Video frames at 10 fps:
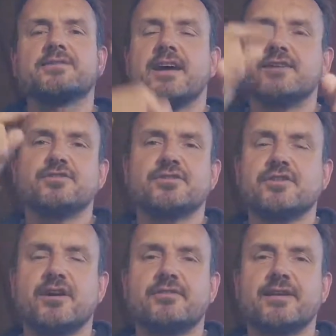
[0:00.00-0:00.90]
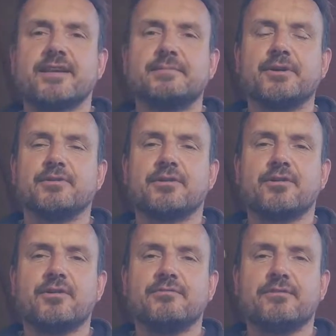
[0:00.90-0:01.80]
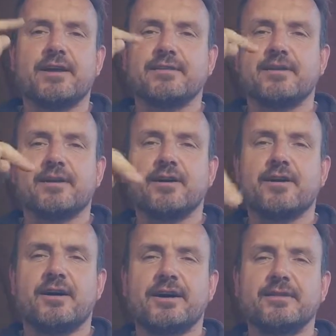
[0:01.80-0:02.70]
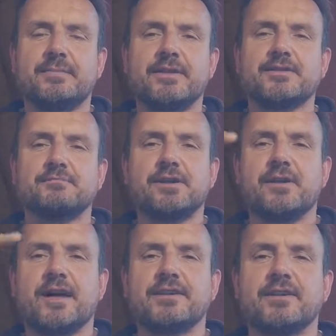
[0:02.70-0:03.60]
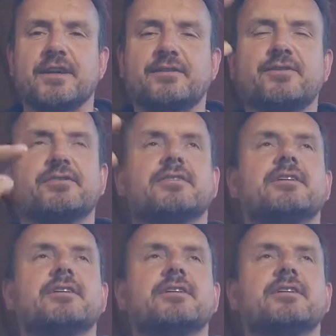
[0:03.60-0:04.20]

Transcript: and you'll start thinking about your girlfriend, or I got to pay this bill, and you're like, dude,